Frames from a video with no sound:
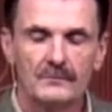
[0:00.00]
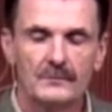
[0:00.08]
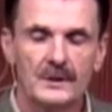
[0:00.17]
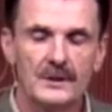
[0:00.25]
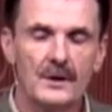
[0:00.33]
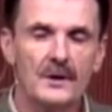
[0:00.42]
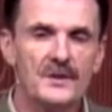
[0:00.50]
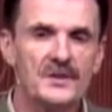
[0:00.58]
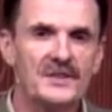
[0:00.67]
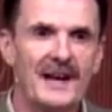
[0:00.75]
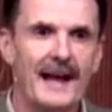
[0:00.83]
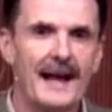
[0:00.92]
You know the
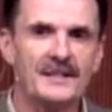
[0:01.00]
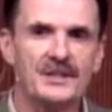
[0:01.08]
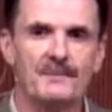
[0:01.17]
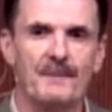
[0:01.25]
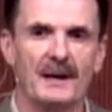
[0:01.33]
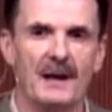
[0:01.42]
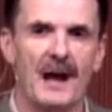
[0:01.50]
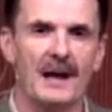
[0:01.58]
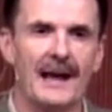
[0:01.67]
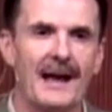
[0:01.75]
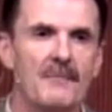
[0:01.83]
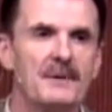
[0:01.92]
stats, but
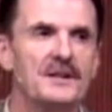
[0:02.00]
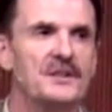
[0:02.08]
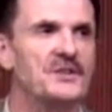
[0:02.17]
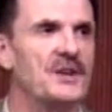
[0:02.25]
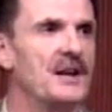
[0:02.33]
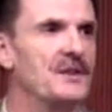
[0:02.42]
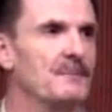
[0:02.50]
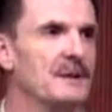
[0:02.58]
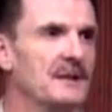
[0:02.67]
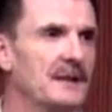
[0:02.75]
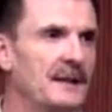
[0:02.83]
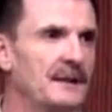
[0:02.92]
allow me to say them
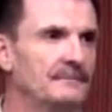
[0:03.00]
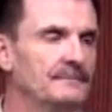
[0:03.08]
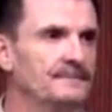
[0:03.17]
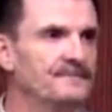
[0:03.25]
again.